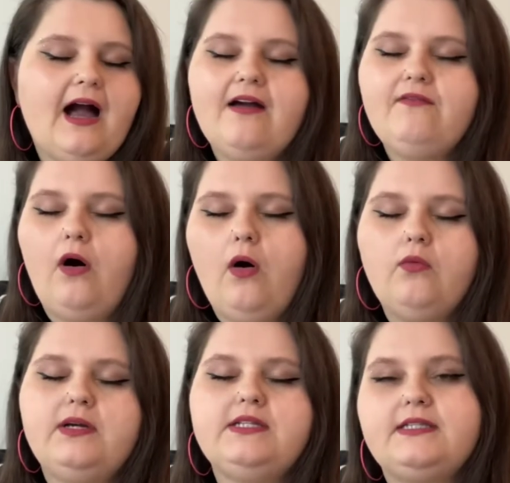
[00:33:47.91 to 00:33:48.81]
I've
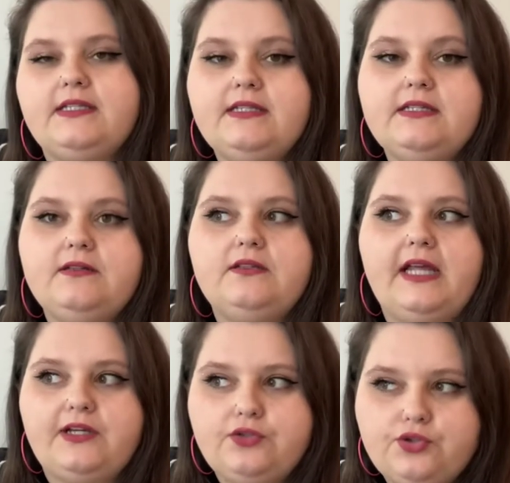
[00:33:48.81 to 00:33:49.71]
always
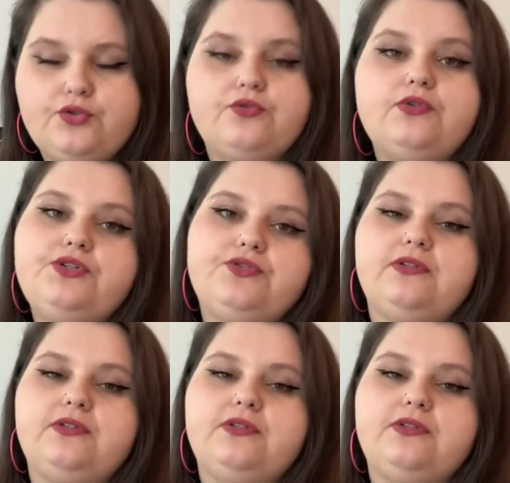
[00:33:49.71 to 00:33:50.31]
like truly